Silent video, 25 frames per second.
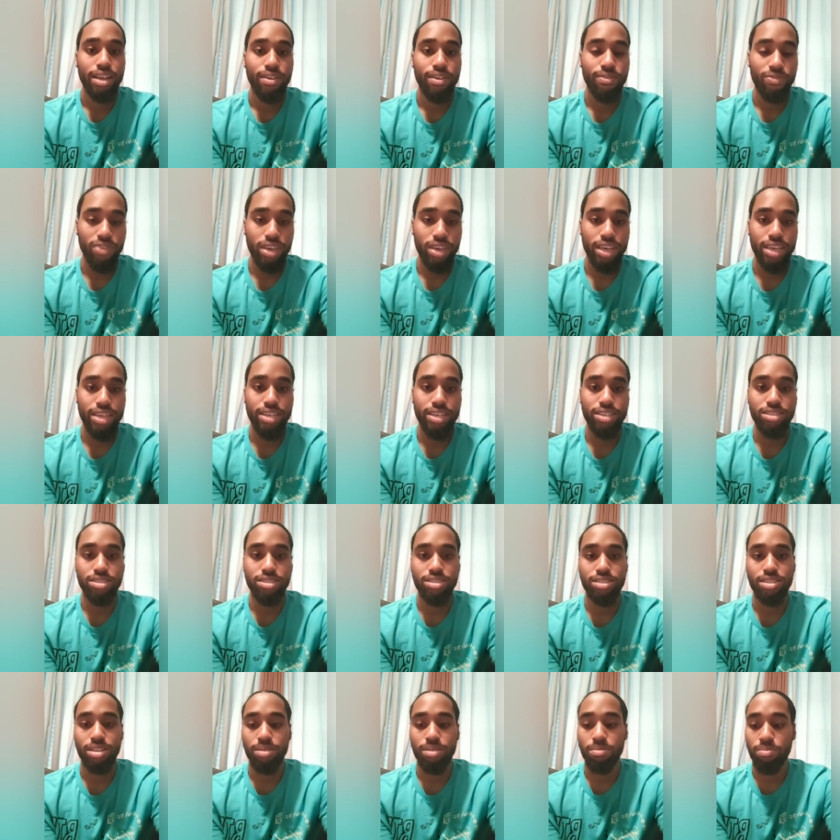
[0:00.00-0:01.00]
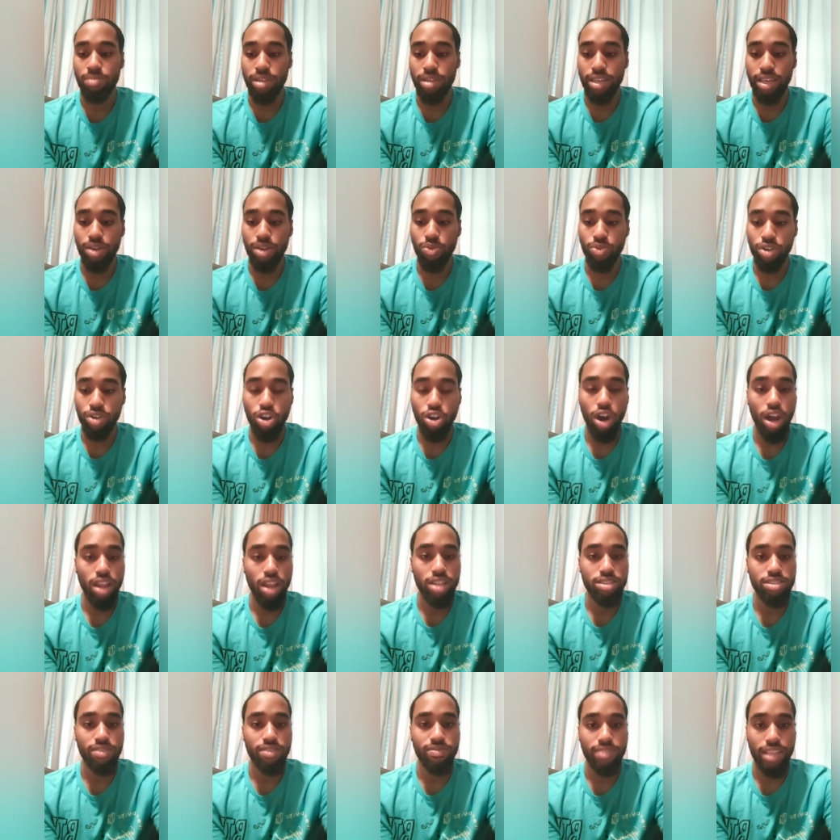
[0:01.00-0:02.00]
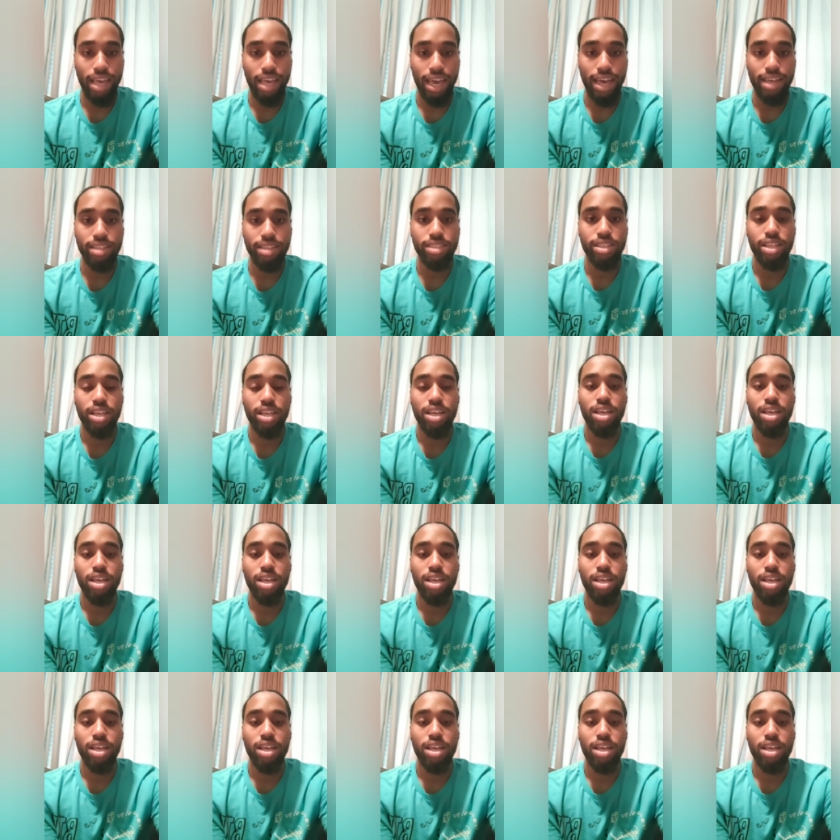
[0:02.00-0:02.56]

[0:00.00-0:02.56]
fees. Regardless of that,